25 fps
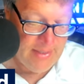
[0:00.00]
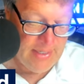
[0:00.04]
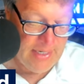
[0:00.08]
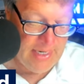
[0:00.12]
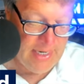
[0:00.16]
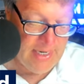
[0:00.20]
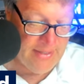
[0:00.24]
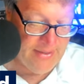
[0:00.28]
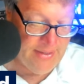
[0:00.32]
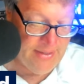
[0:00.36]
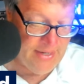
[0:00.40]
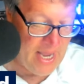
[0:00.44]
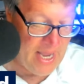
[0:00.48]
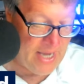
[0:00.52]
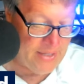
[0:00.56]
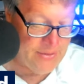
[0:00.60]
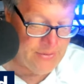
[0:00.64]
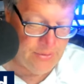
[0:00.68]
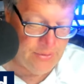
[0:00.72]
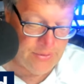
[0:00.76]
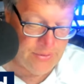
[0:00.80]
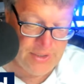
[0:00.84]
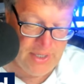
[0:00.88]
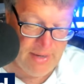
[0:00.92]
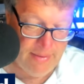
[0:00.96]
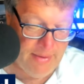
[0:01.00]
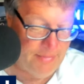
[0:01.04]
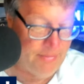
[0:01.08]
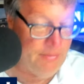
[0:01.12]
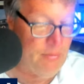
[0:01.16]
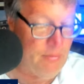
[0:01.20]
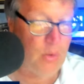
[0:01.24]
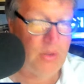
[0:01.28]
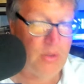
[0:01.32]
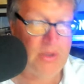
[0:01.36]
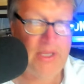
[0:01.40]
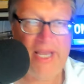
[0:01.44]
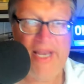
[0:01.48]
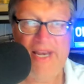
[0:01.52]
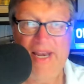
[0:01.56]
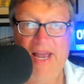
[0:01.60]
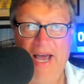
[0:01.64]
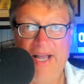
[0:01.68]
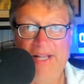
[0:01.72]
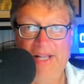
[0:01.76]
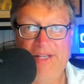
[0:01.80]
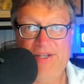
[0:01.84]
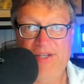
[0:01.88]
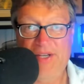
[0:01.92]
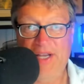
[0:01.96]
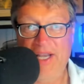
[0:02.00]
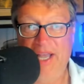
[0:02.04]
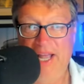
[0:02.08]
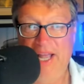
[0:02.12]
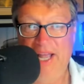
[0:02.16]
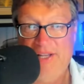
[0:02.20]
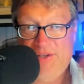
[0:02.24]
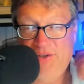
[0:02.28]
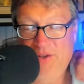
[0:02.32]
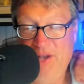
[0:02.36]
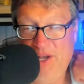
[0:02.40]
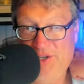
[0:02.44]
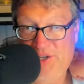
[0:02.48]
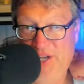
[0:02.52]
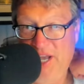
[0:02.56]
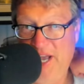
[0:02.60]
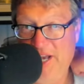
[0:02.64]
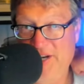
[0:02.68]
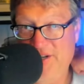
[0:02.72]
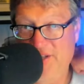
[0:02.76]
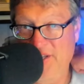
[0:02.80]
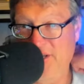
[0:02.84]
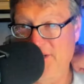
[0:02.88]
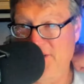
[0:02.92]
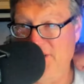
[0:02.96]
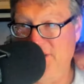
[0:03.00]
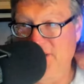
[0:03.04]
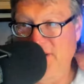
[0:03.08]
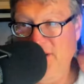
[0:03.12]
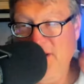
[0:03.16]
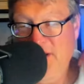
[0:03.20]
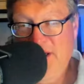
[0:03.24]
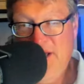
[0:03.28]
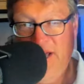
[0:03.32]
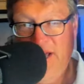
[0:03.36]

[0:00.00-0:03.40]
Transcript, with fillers: Uh, the Dodgers coming up more late nights against Los Angeles.